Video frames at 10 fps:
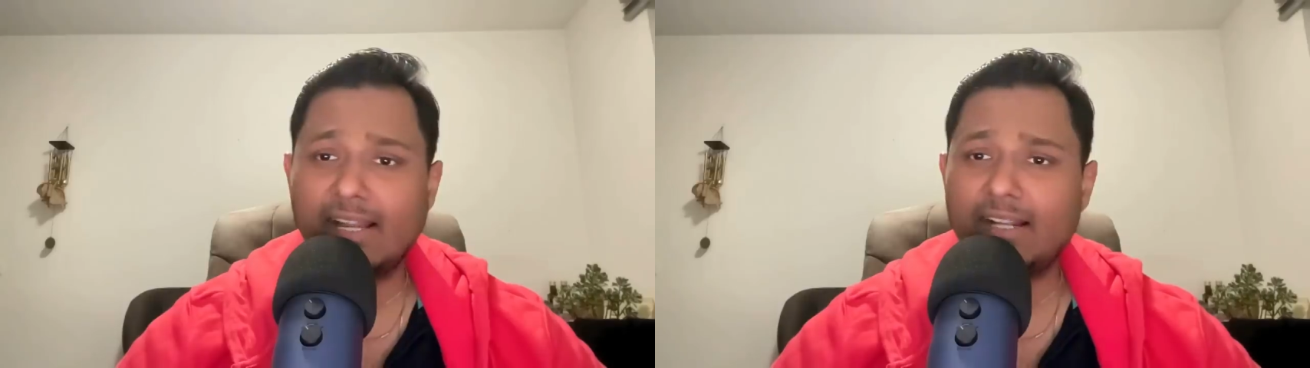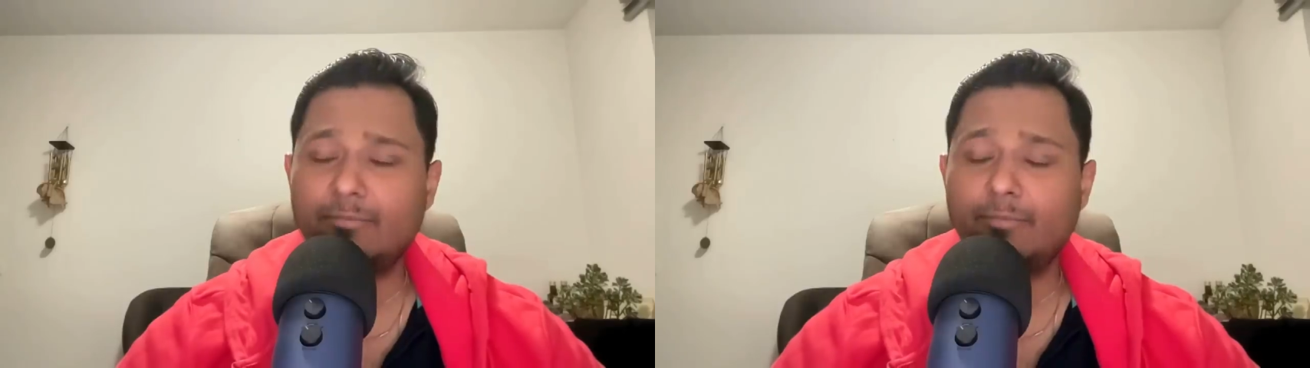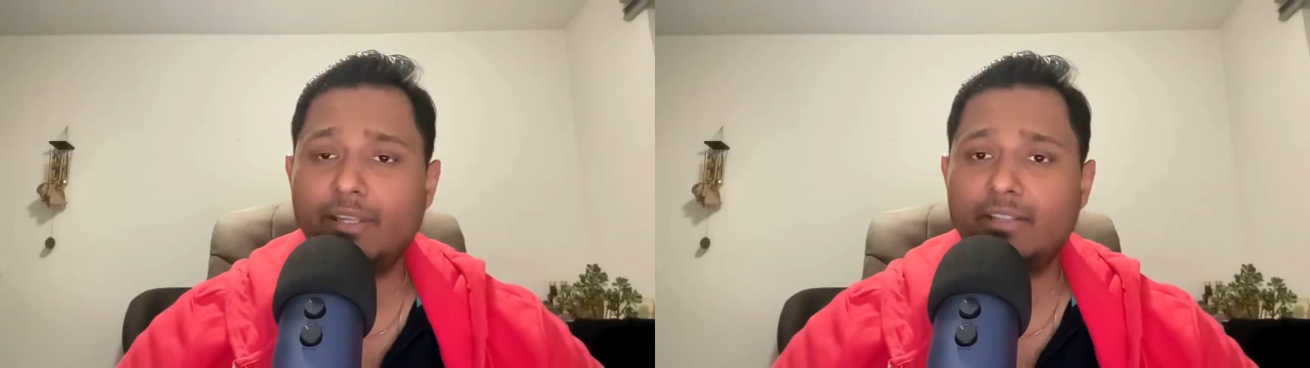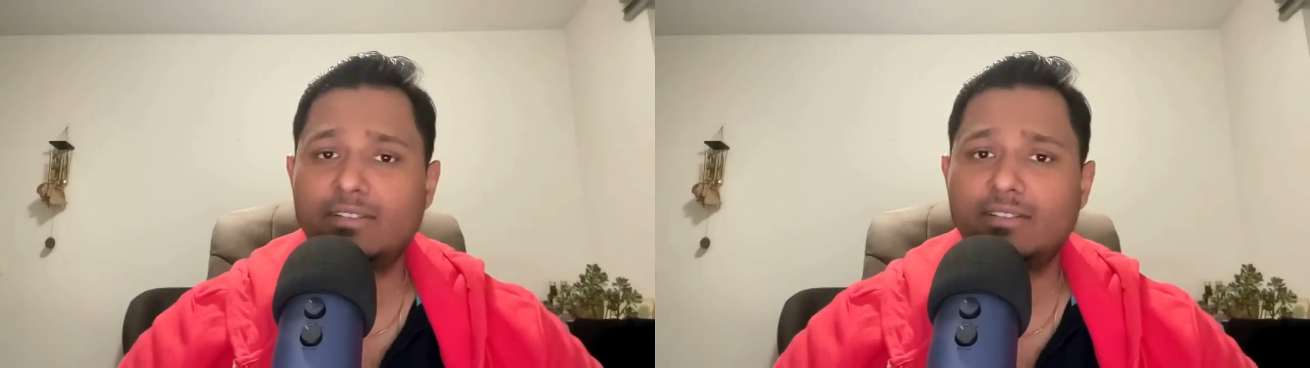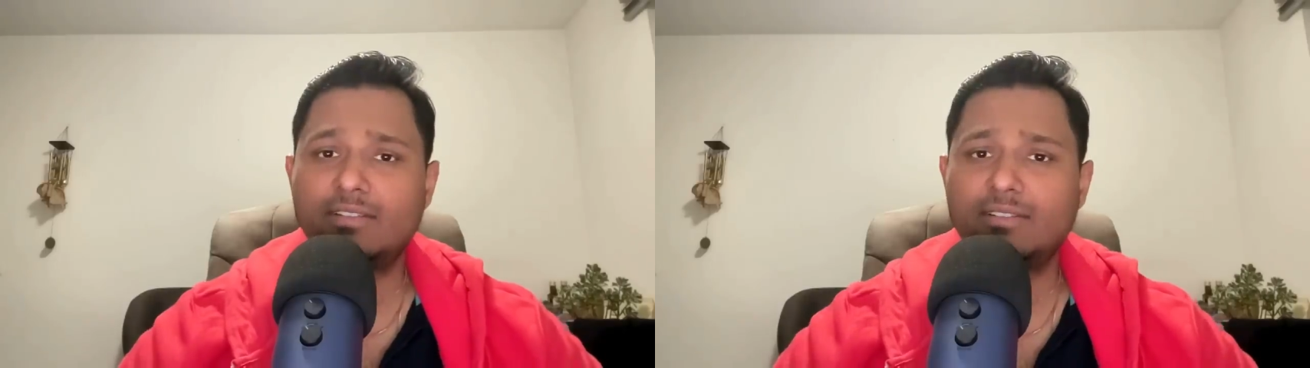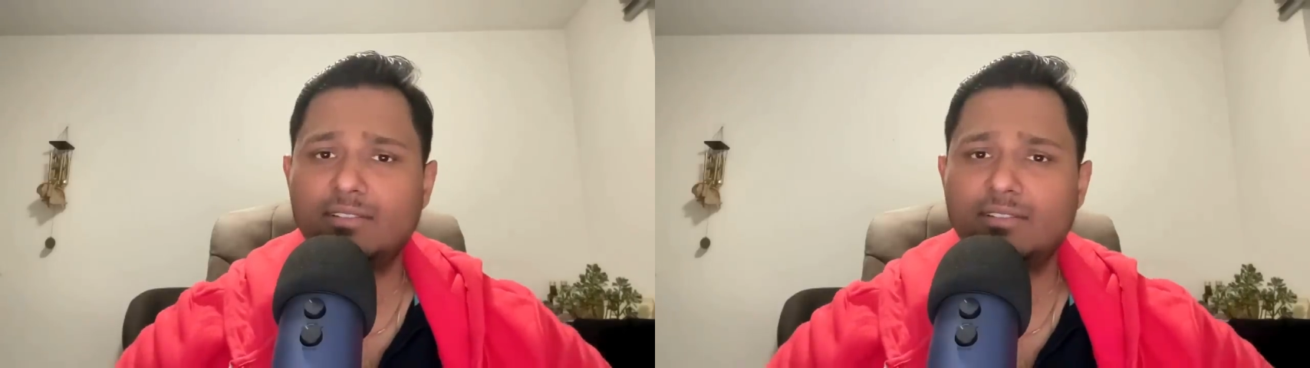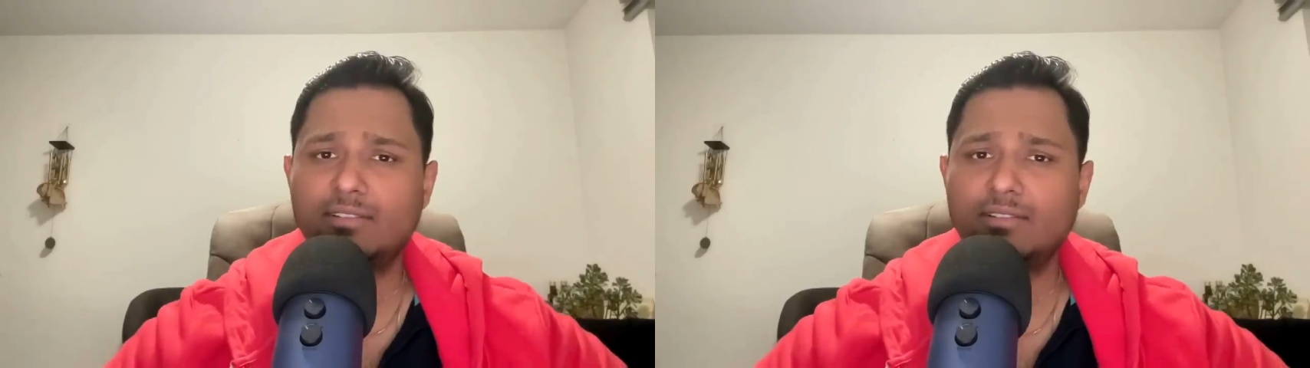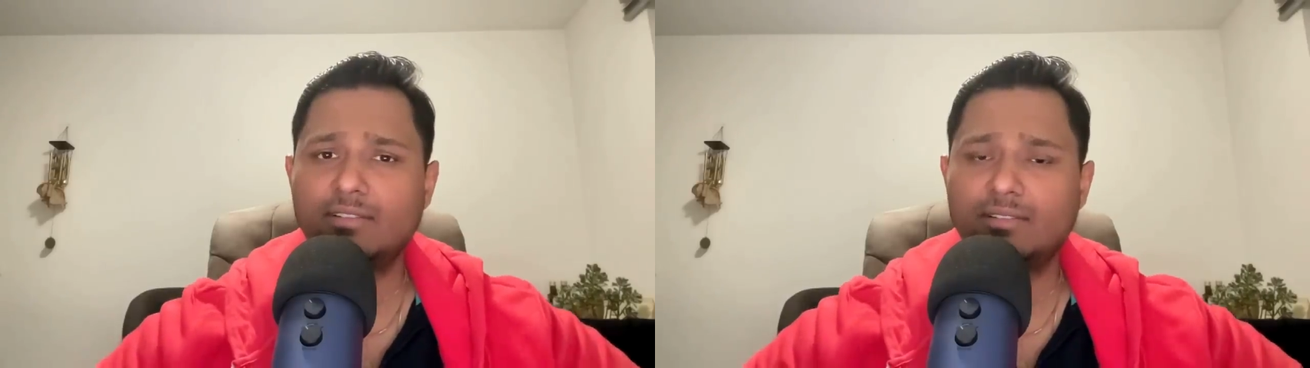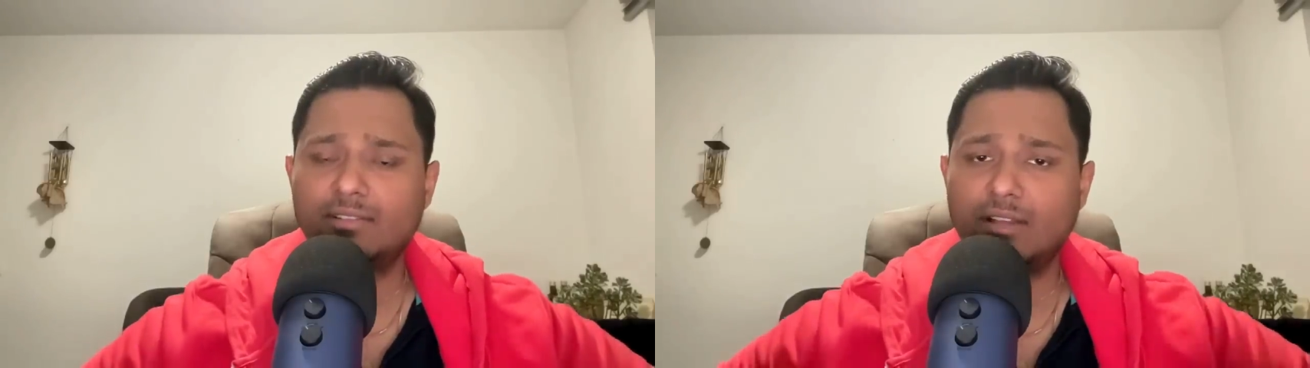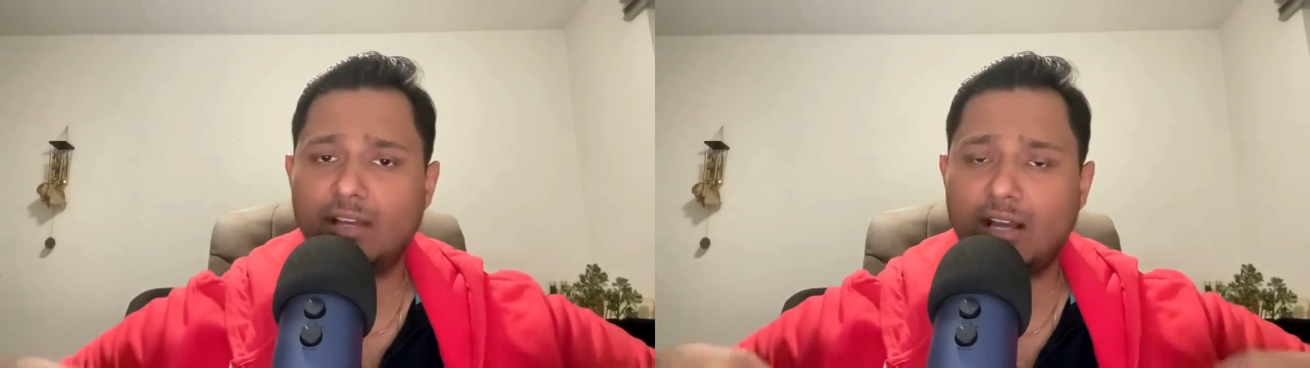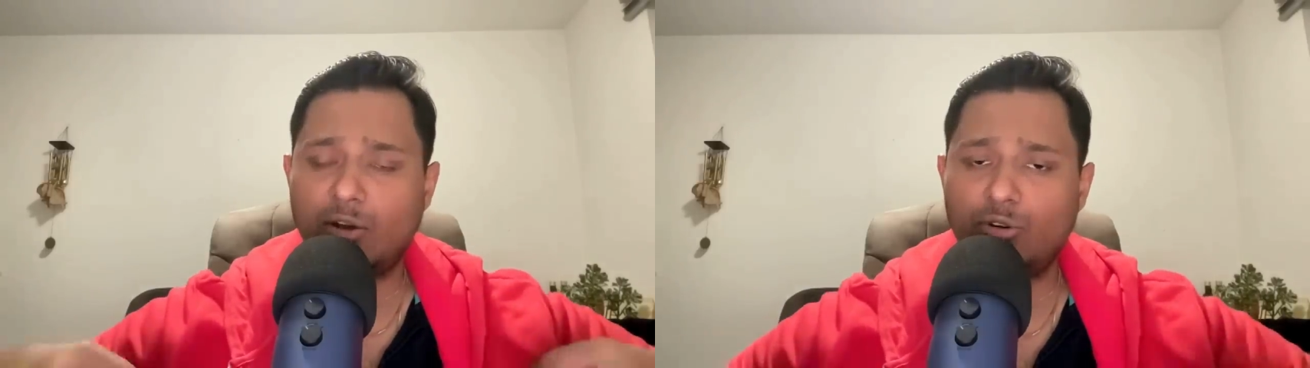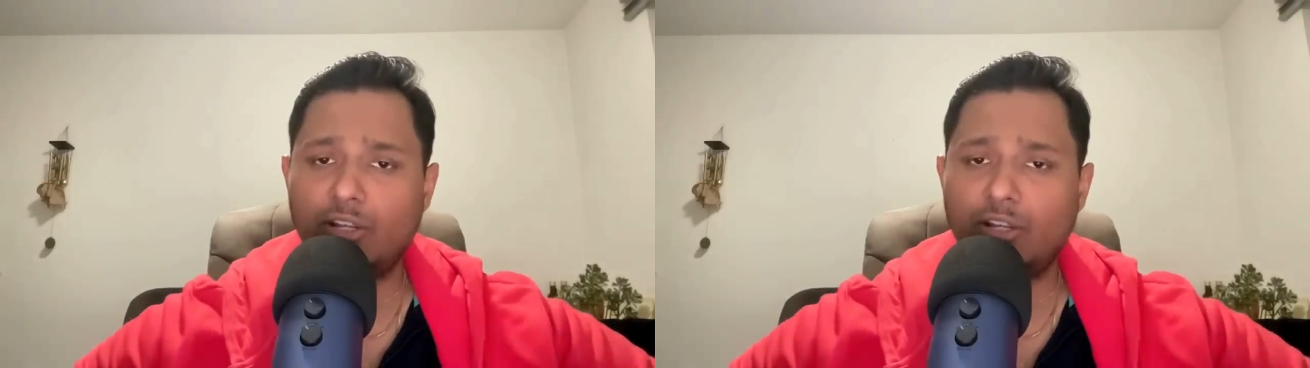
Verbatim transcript: that makes our